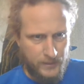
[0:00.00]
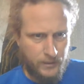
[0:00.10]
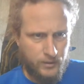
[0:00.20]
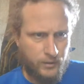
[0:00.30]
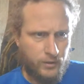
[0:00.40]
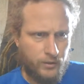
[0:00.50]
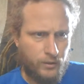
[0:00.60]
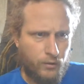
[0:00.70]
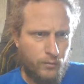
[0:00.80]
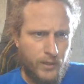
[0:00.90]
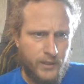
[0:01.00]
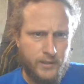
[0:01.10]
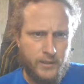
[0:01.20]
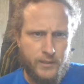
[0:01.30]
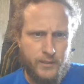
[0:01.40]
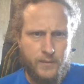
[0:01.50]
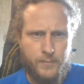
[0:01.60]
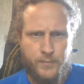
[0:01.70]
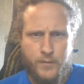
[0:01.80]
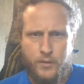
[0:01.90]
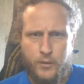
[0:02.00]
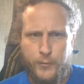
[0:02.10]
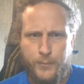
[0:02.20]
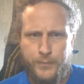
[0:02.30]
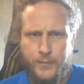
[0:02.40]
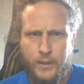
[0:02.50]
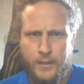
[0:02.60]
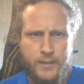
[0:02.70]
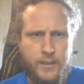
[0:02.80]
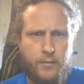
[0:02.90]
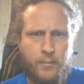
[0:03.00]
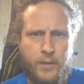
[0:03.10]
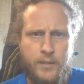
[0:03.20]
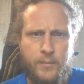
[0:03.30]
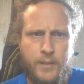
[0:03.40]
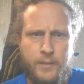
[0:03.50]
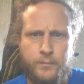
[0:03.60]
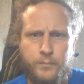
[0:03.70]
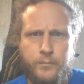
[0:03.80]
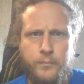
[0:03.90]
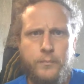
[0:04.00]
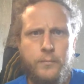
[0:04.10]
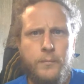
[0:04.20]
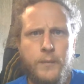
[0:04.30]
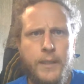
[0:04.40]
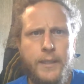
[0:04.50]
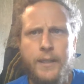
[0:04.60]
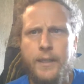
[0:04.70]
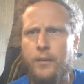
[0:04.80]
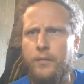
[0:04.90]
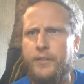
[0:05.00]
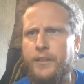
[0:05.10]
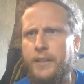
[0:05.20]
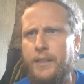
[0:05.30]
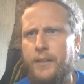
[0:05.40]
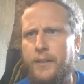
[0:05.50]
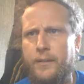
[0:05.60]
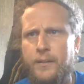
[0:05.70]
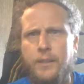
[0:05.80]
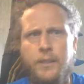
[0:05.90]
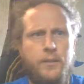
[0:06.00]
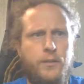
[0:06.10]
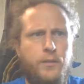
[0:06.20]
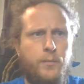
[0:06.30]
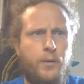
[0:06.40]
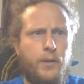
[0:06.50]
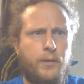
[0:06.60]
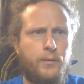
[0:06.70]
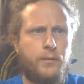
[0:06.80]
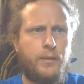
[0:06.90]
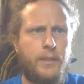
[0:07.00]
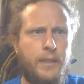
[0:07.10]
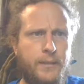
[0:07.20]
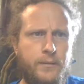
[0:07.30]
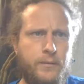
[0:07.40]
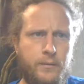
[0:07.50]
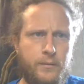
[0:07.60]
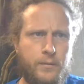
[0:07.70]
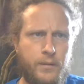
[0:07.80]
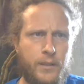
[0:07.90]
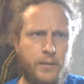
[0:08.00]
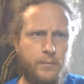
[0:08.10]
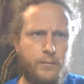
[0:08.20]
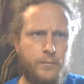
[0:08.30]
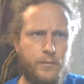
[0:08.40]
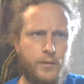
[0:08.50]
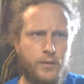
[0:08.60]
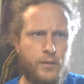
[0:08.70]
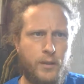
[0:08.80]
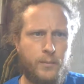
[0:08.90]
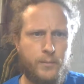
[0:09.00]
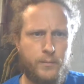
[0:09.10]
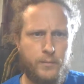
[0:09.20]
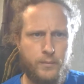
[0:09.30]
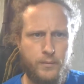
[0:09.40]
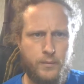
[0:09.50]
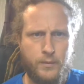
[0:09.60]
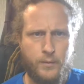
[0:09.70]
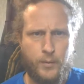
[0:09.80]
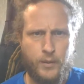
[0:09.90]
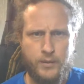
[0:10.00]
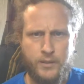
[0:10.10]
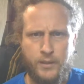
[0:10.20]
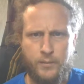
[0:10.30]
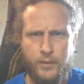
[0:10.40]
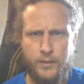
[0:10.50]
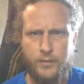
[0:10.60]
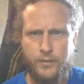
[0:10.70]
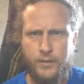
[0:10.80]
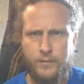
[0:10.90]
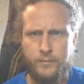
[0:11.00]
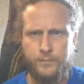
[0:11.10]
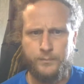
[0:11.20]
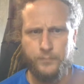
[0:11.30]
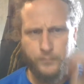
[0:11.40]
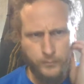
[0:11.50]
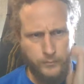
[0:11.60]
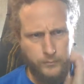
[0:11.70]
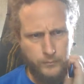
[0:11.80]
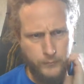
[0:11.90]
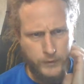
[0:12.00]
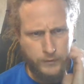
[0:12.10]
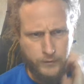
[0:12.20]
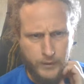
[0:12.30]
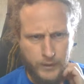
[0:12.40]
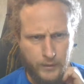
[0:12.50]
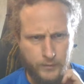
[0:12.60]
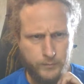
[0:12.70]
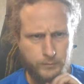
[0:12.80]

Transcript: concerns on Doku boxes. So I guess that reminds me, I can head over here to the portal and stop the box that I'm not using for now.